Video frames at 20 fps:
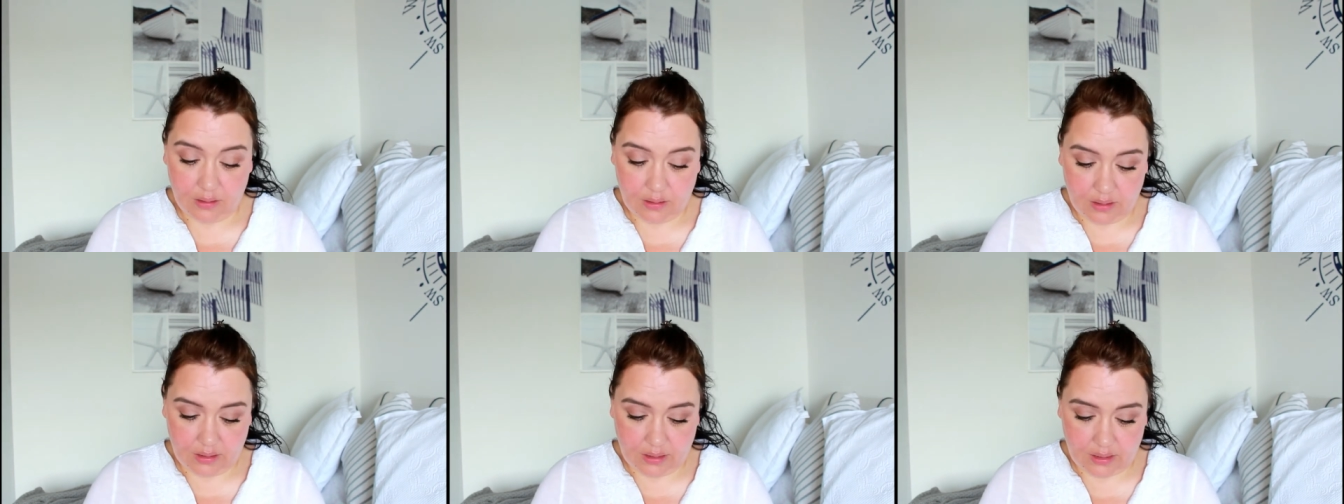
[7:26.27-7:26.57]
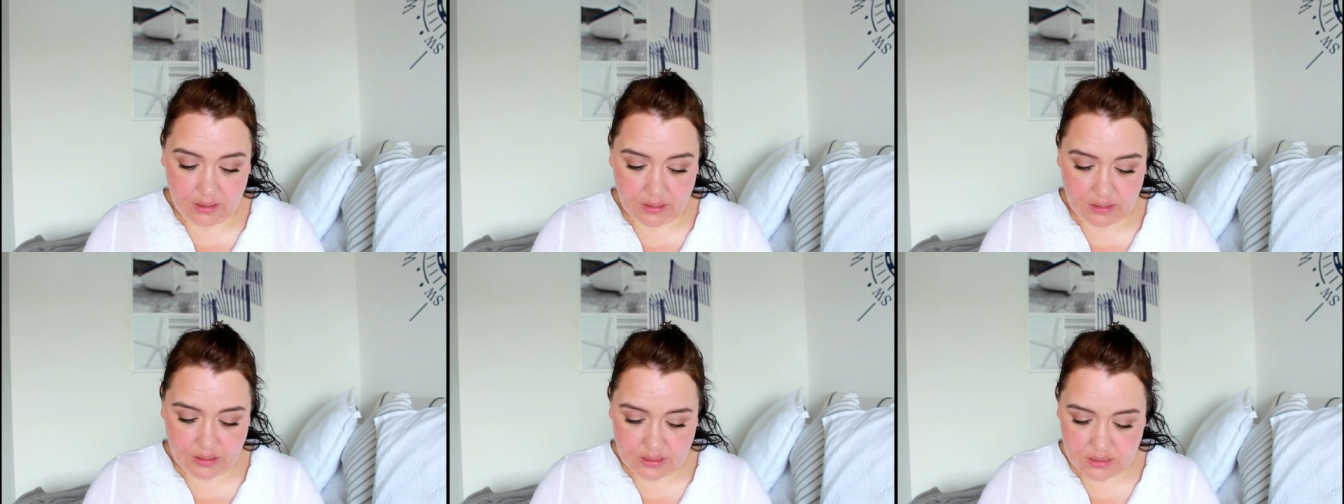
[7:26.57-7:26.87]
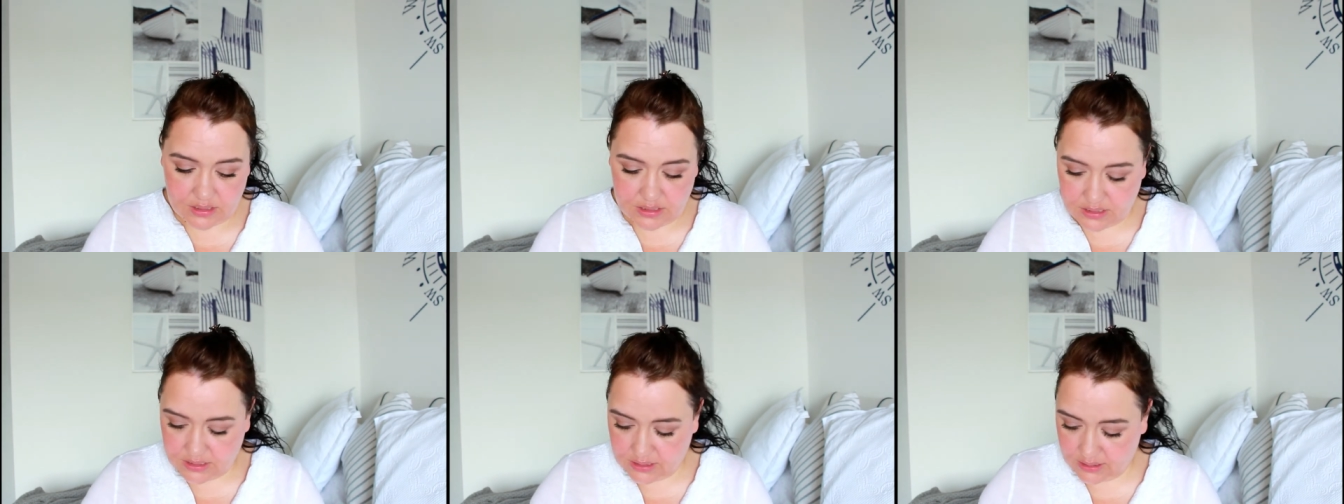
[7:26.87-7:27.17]

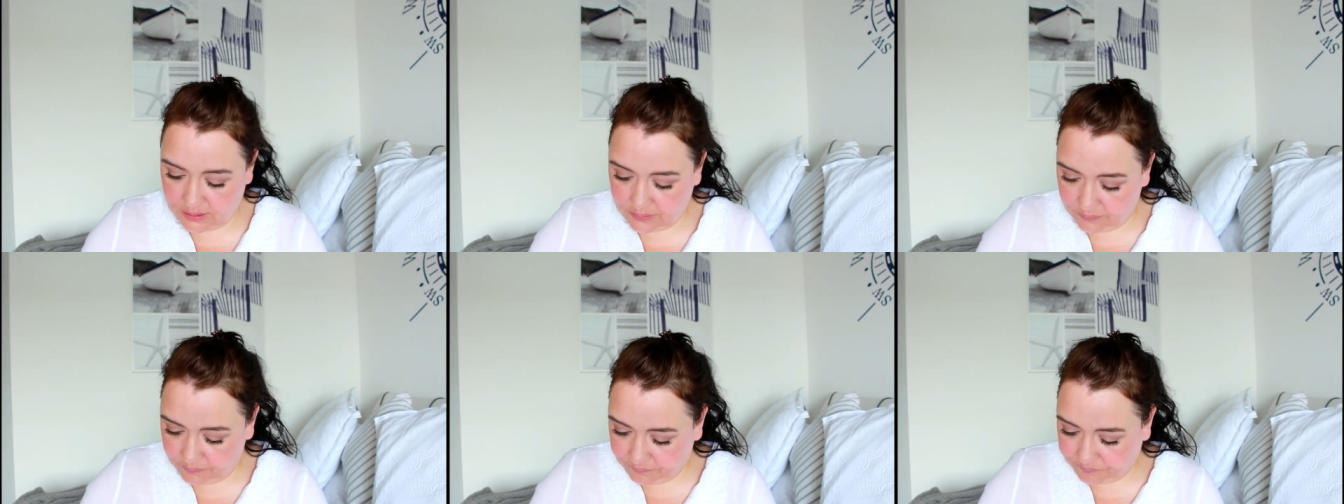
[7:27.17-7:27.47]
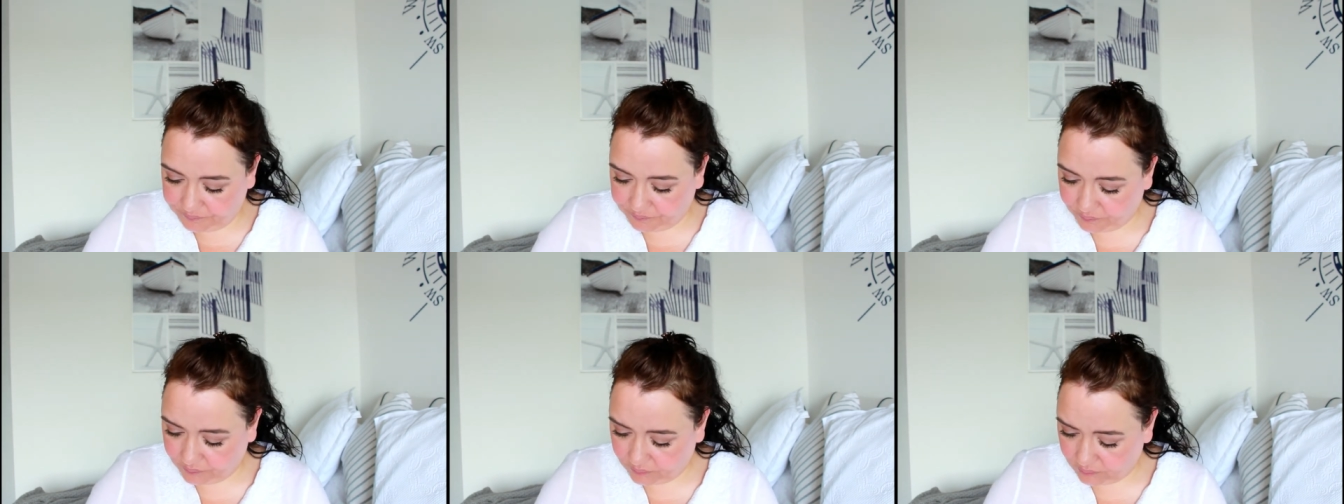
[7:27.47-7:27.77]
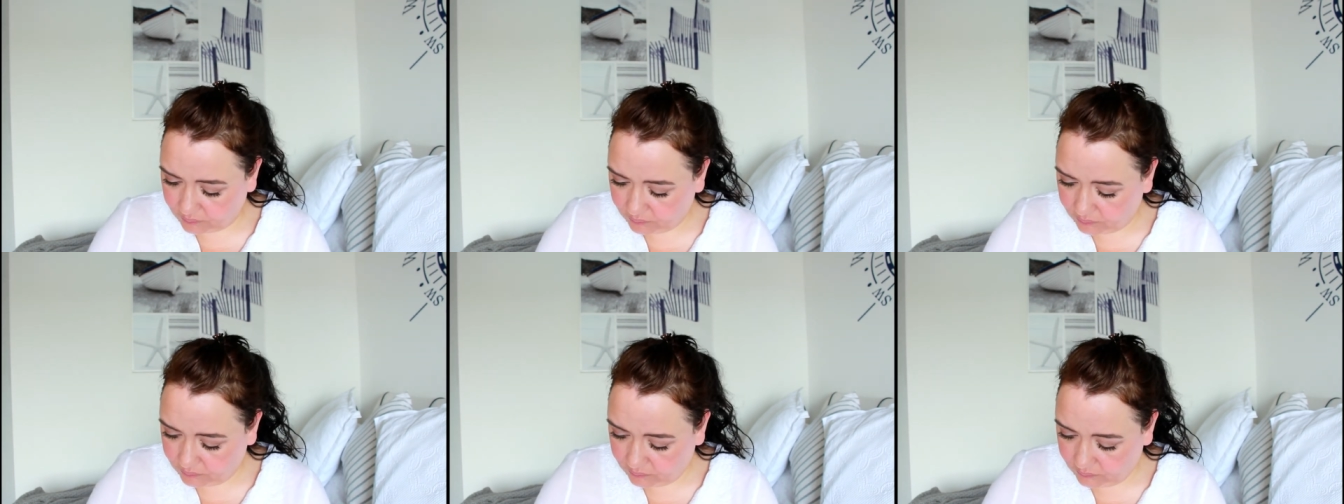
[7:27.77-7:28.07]
and
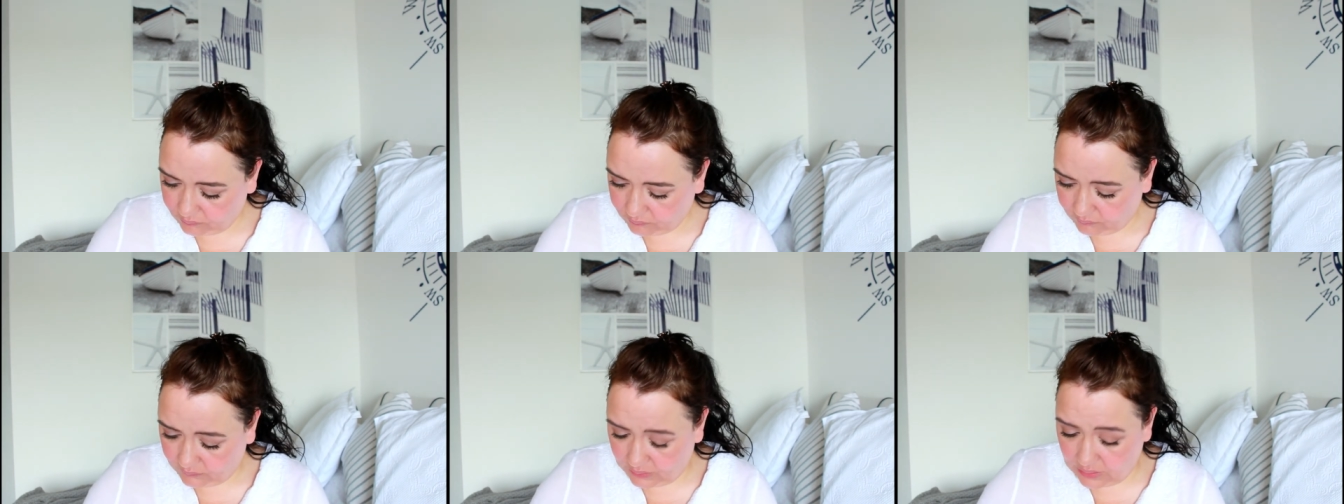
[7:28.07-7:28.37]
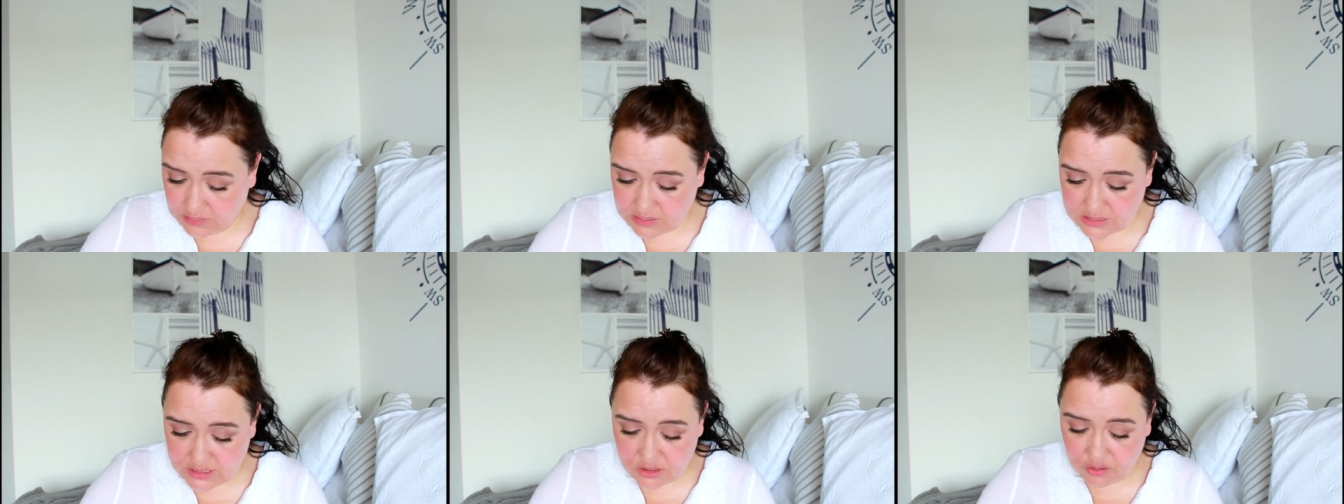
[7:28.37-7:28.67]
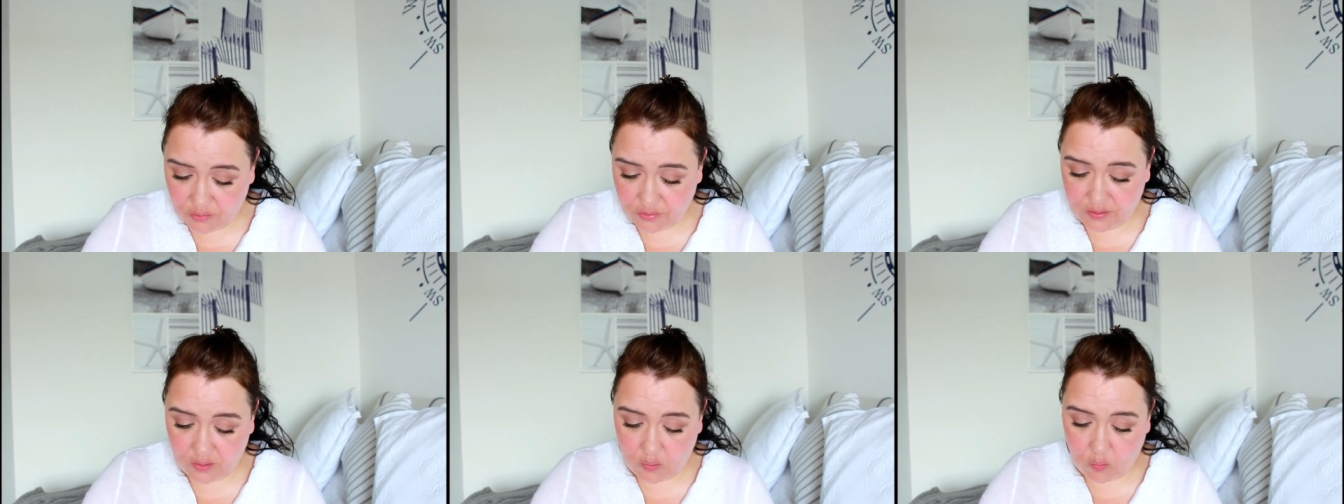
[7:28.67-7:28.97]
there's
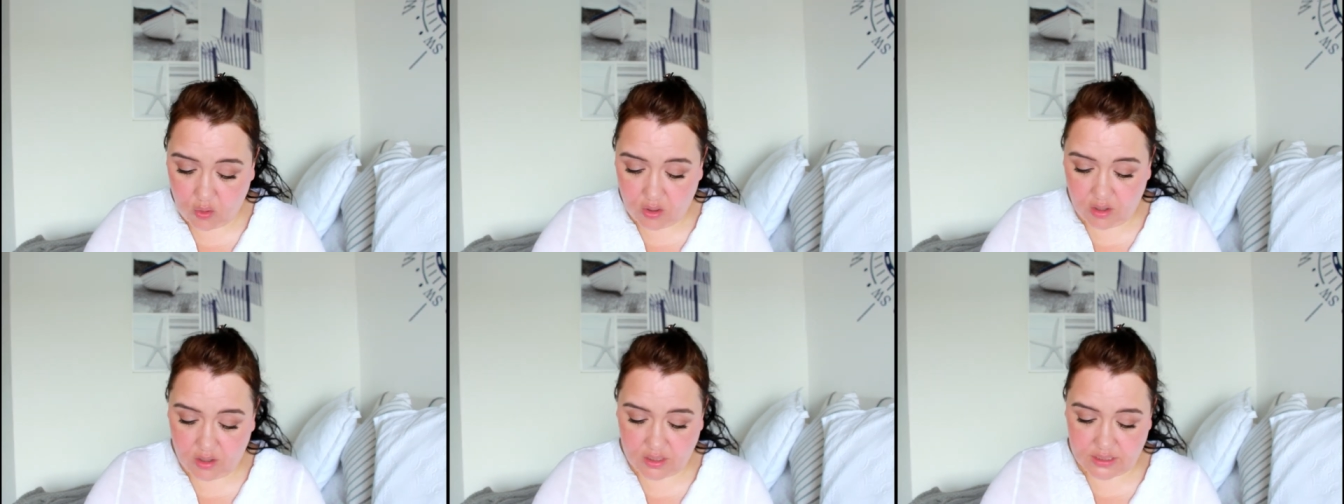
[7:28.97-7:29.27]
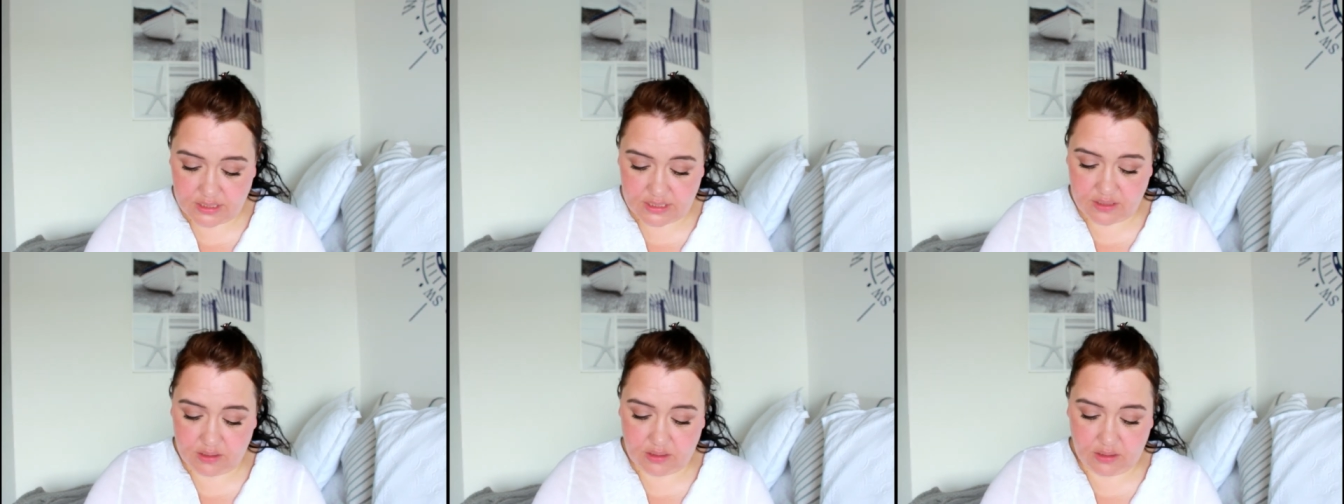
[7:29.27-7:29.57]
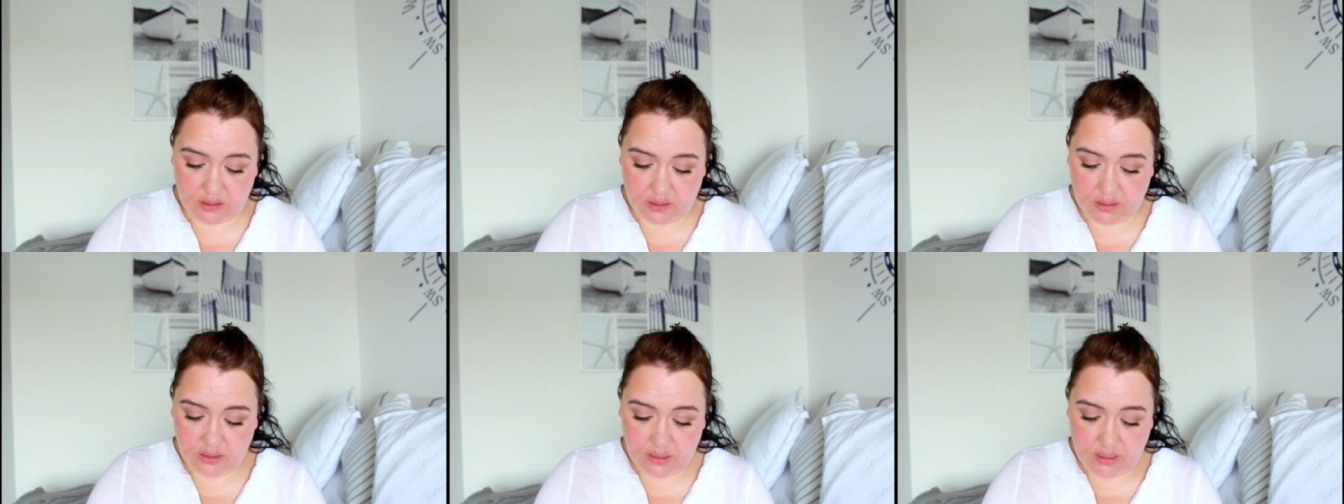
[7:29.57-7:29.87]
nothing worse
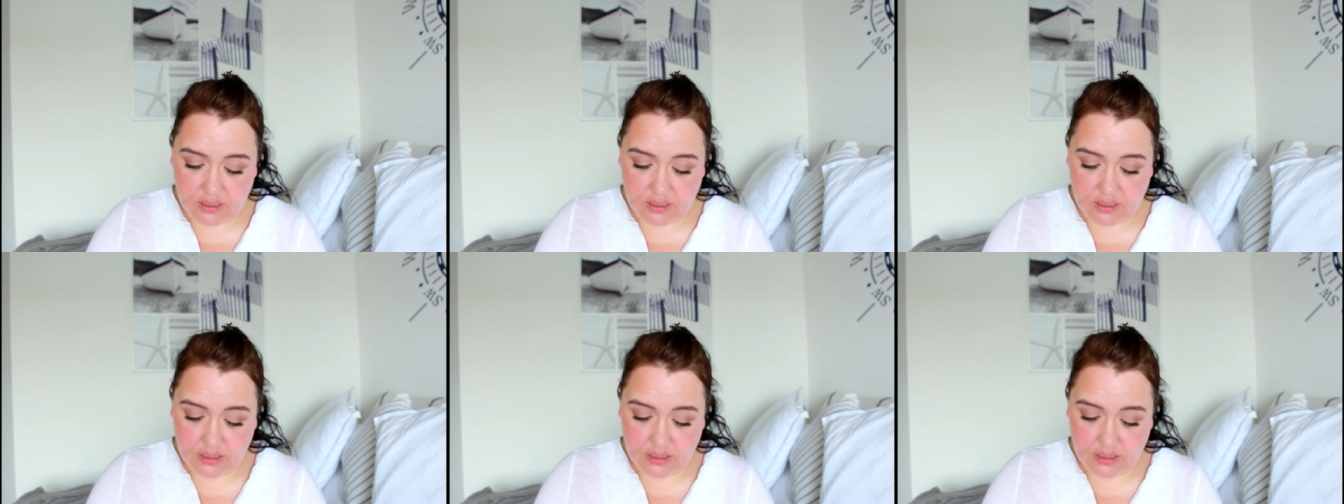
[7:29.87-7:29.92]
than